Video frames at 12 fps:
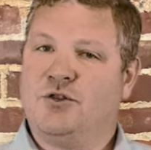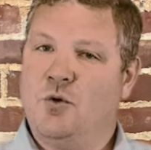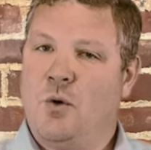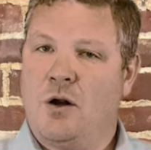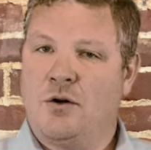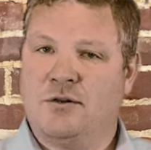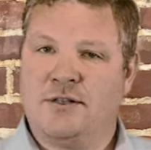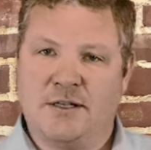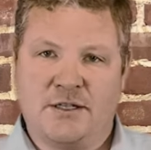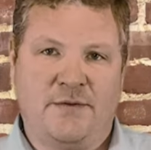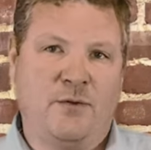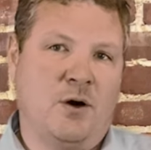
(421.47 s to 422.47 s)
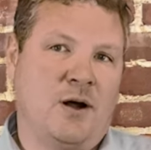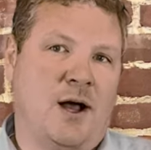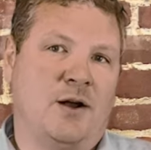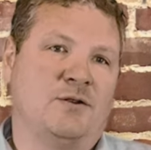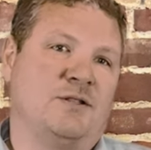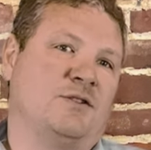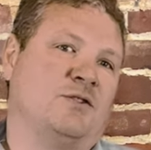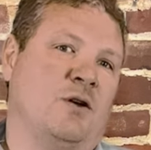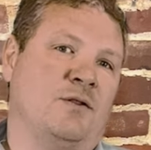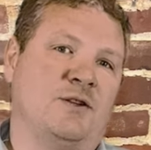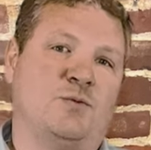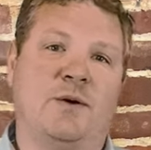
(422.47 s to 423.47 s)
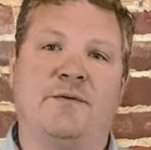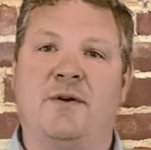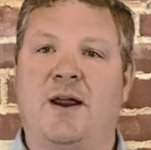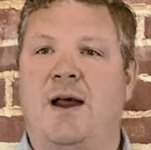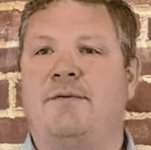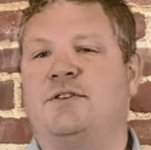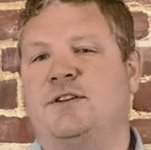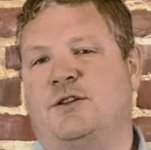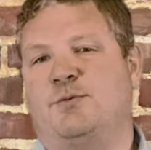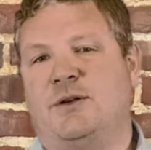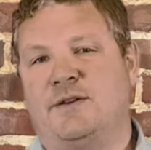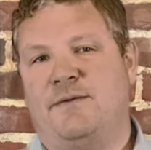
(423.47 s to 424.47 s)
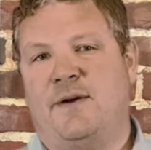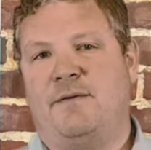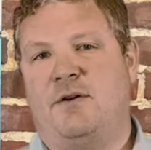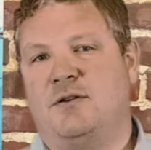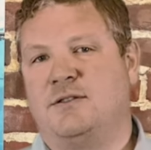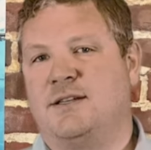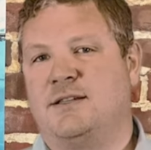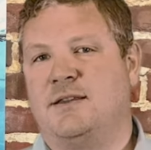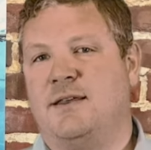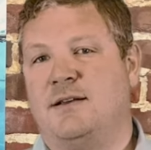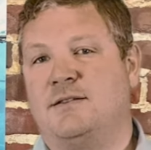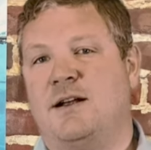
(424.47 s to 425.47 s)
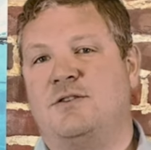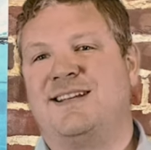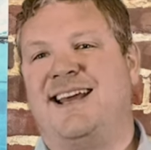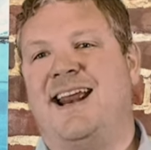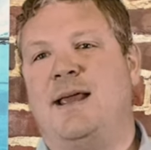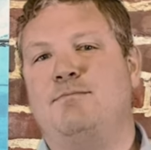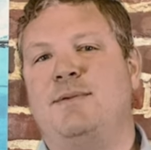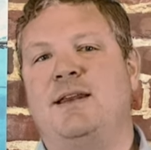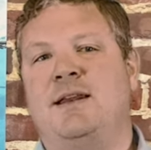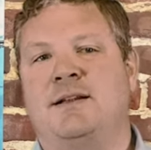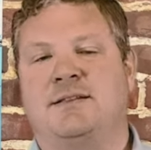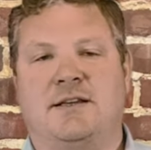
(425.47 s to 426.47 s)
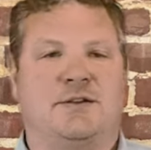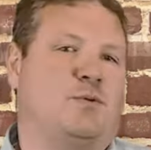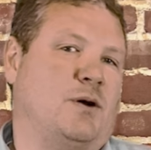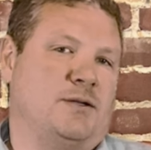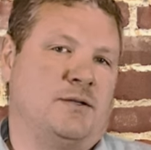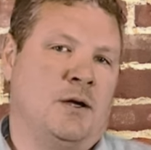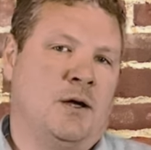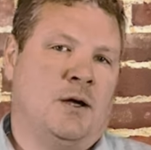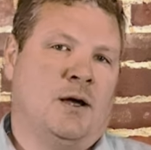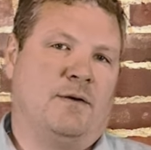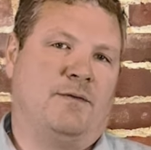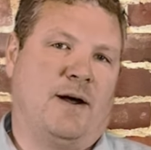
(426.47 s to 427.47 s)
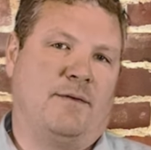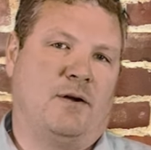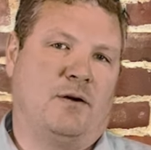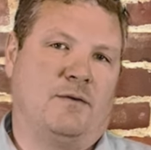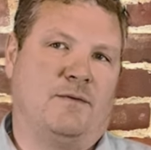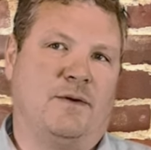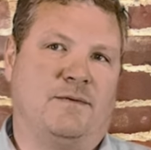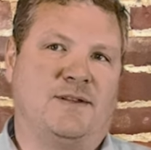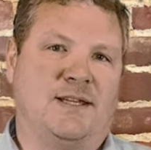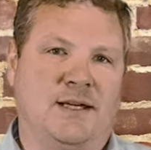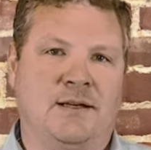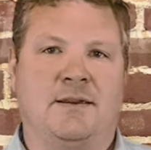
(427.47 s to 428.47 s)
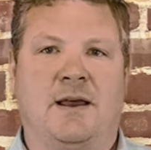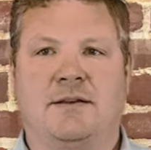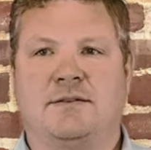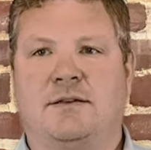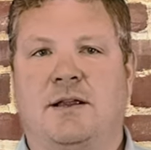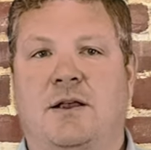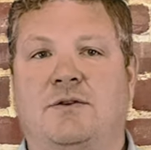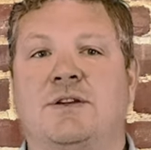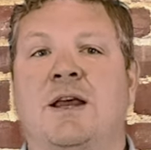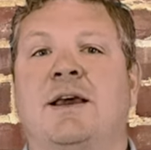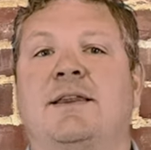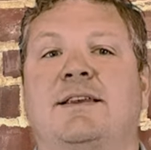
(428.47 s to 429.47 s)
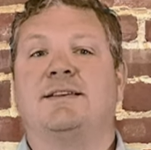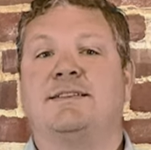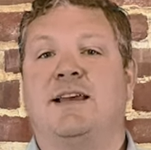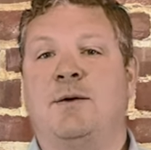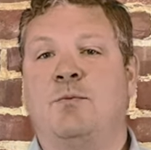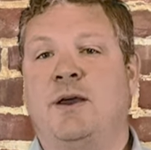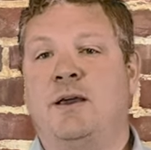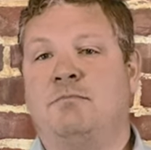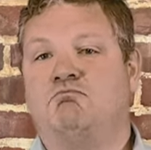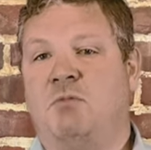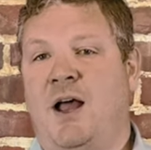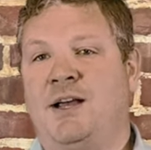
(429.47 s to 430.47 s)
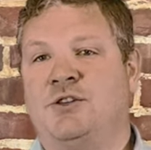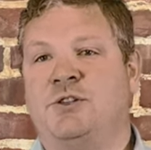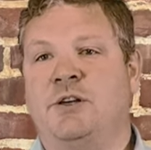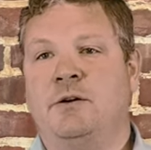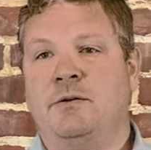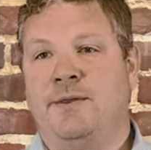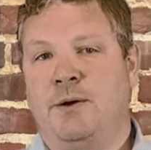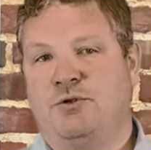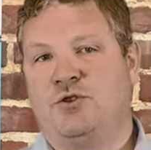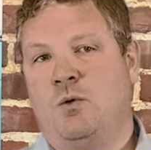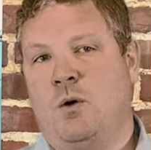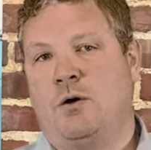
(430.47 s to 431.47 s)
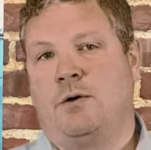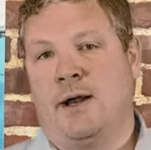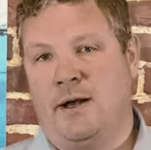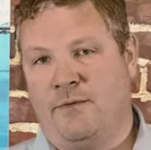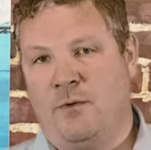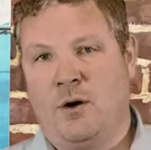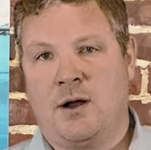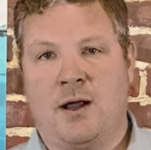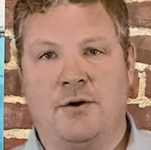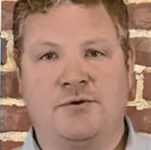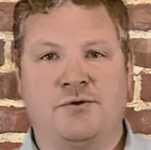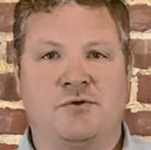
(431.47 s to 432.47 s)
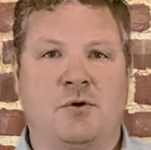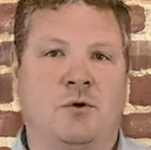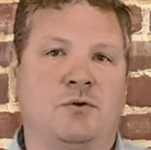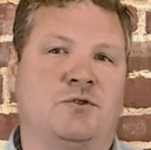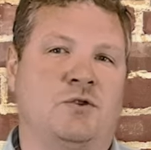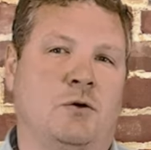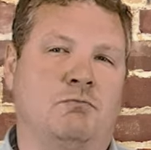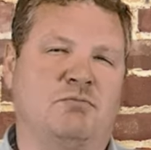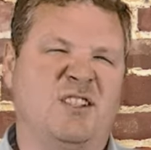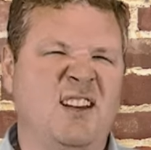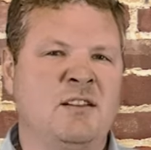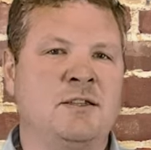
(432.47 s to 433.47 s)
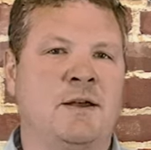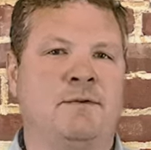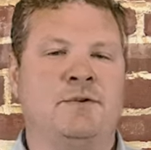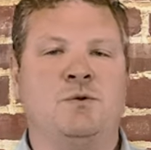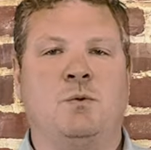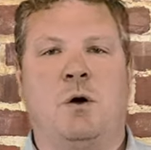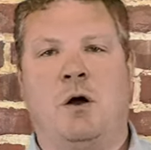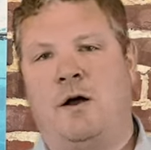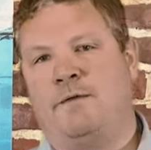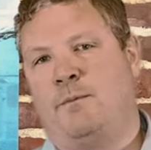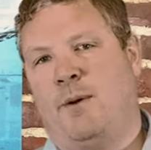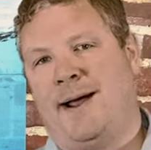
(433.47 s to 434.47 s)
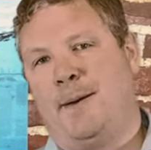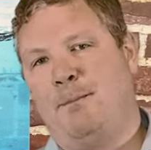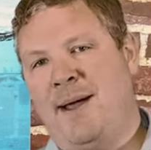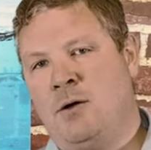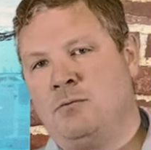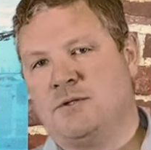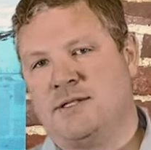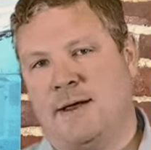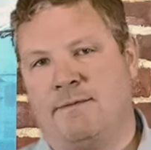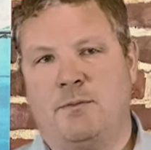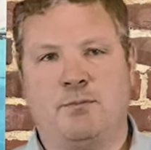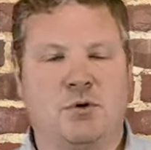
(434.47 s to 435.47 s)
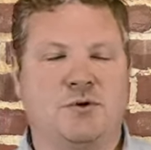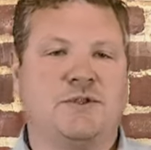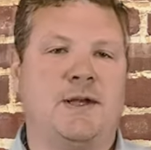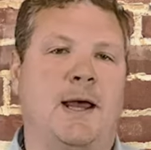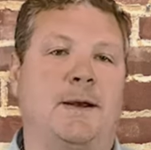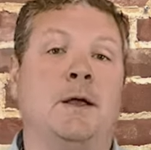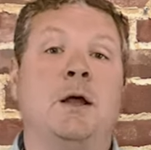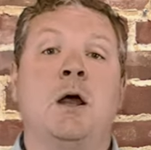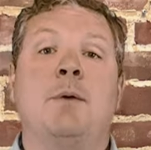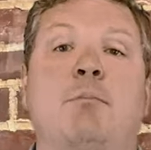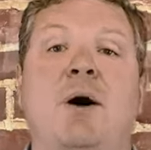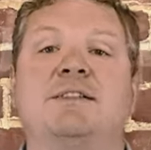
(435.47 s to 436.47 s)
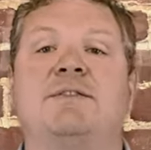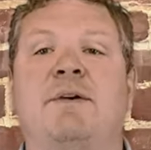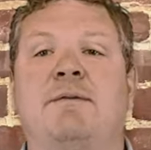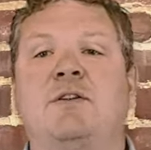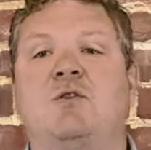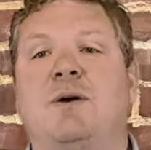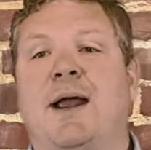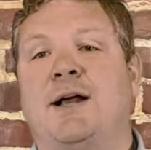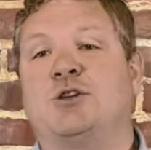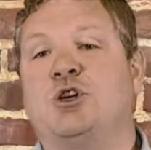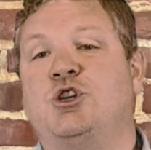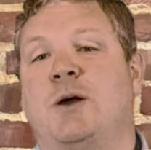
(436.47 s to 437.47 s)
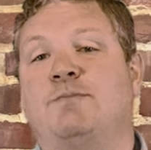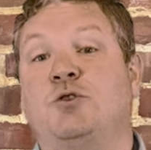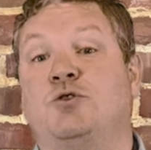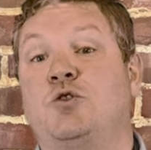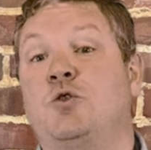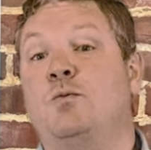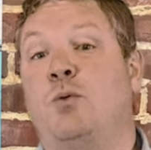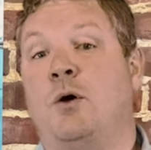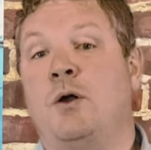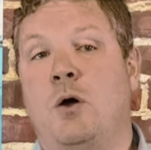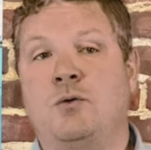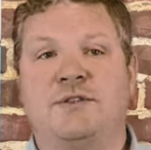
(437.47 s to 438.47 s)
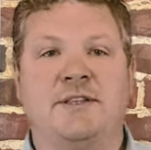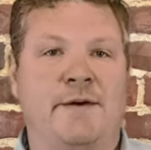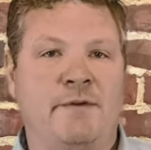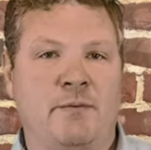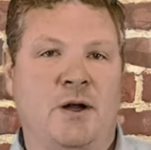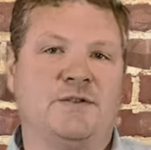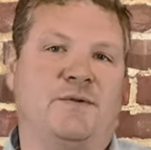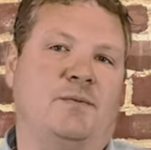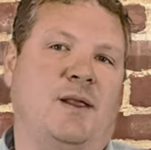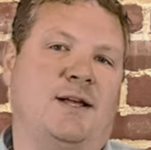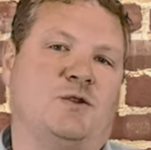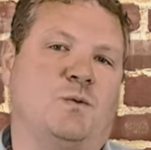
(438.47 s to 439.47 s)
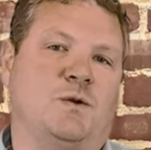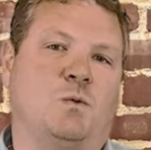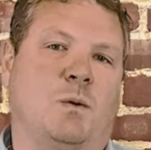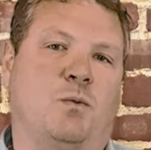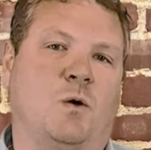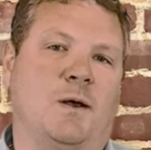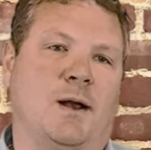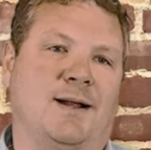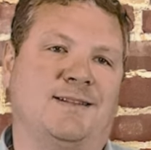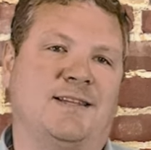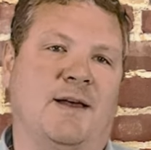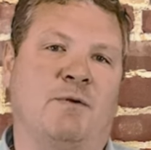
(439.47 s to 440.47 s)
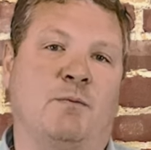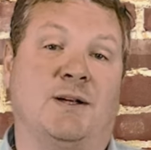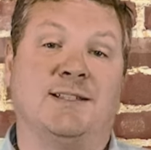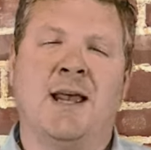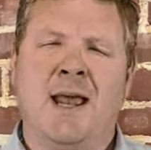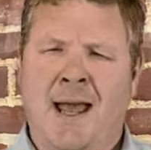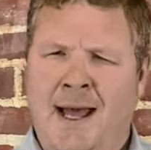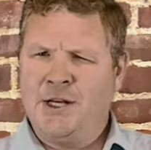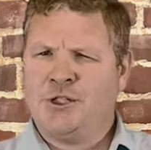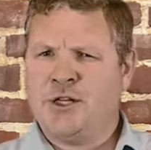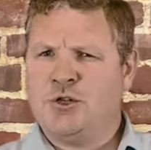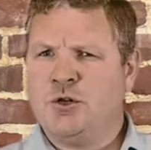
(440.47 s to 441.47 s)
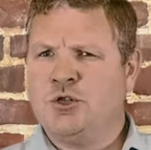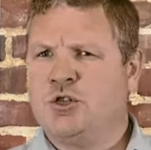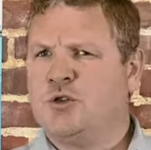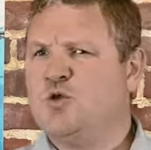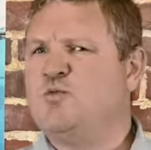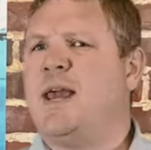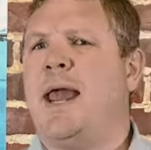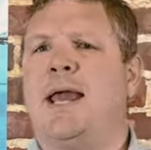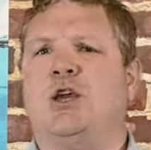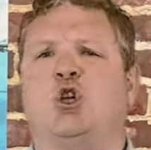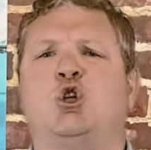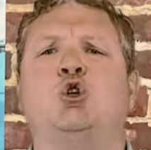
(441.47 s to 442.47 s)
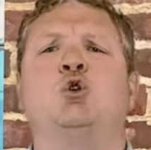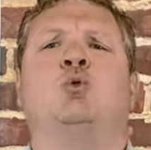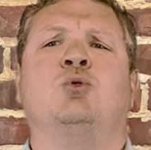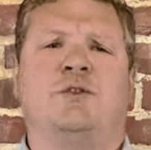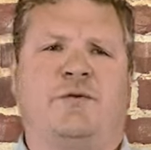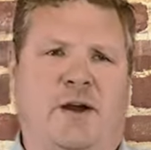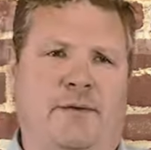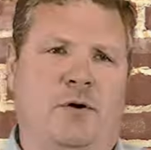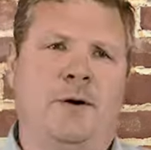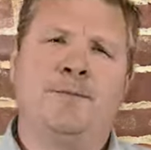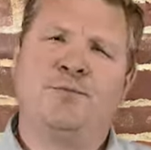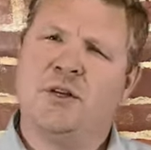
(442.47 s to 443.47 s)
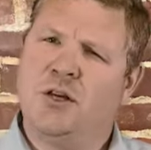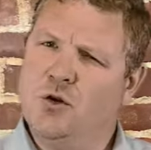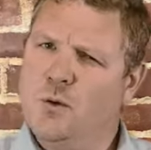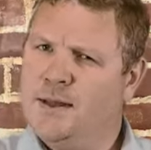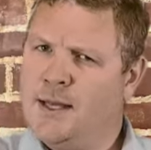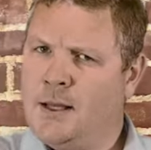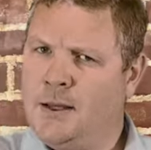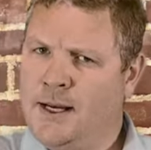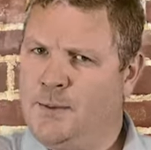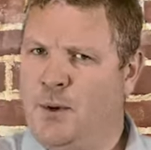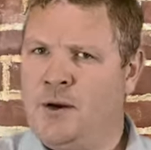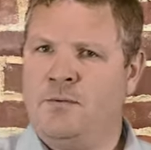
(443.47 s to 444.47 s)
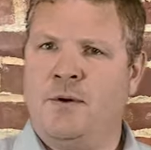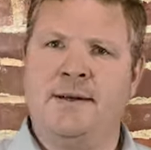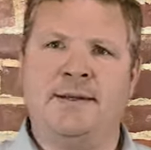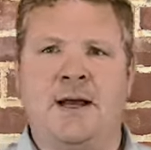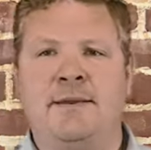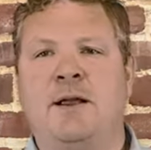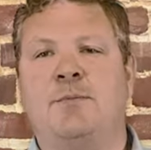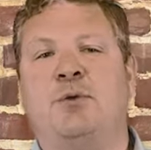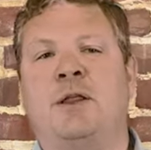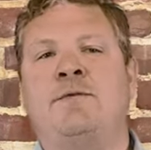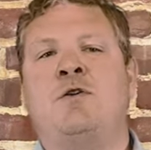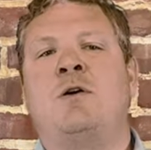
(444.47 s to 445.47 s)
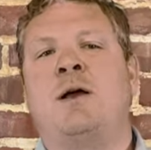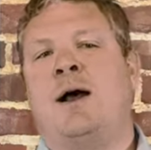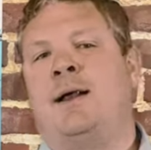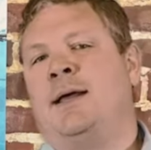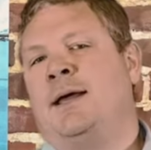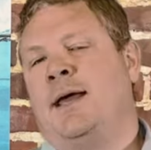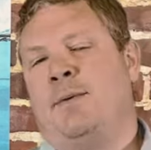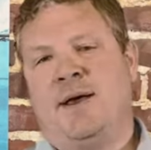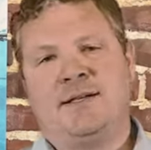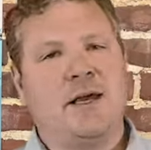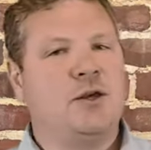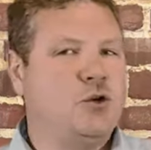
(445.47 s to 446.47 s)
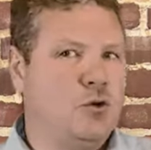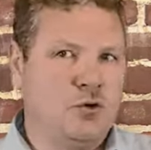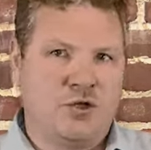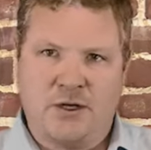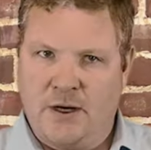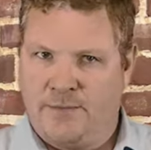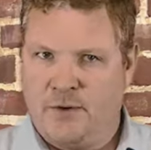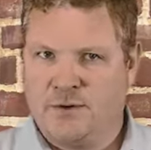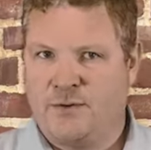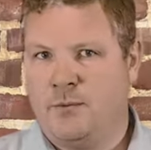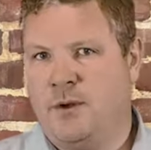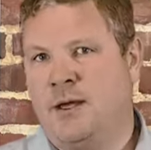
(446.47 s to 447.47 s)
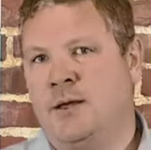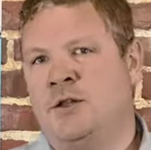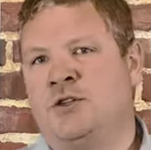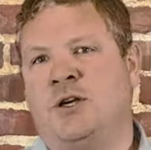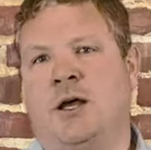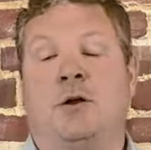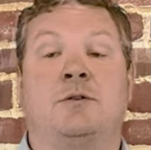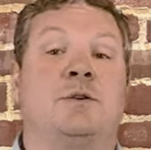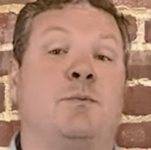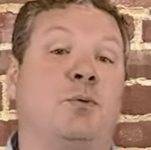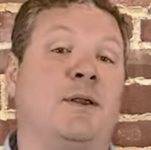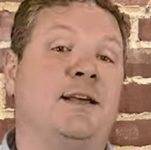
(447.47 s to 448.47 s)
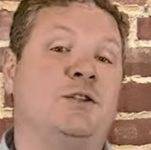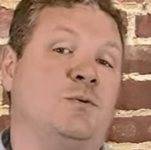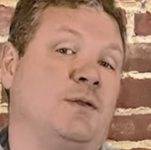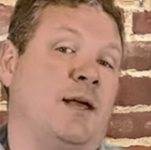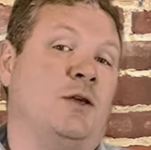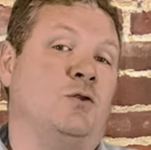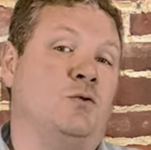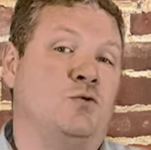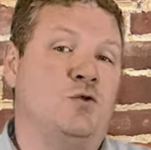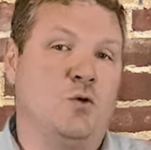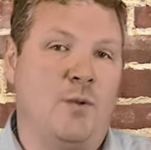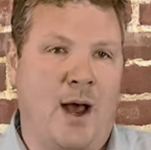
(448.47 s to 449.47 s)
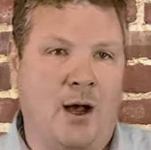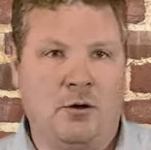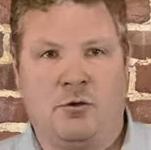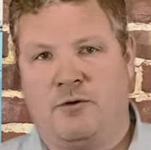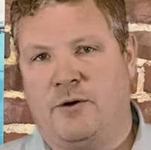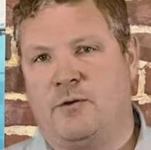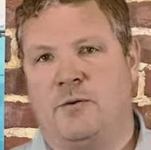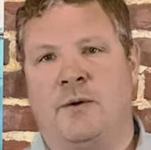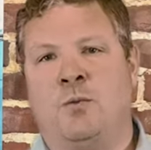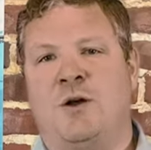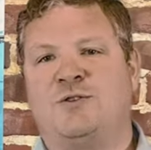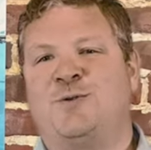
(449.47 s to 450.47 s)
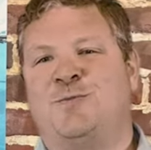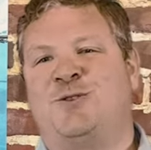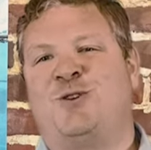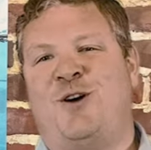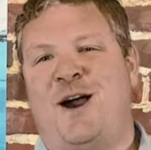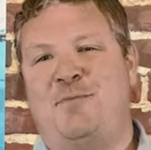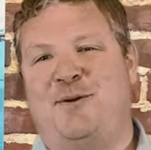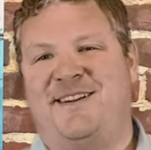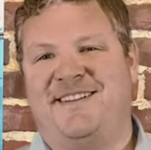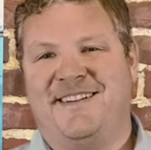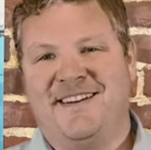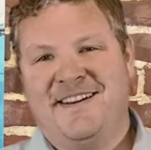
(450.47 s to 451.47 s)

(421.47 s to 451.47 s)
were 264 condos that sold this week for an average sales price of $560,000 and a median sales price of $515,000. This same week, last year, there were 284 condos sold, so sales levels were off by about 7%. Months of inventory actually jumped to 2.07 months from last week's 1.97 months. Any chance you can just do me a huge favor? Can you hit that like button right down there? Believe it or not, it makes a huge difference for me and the channels. It plays with that YouTube algorithm. And while subscribing,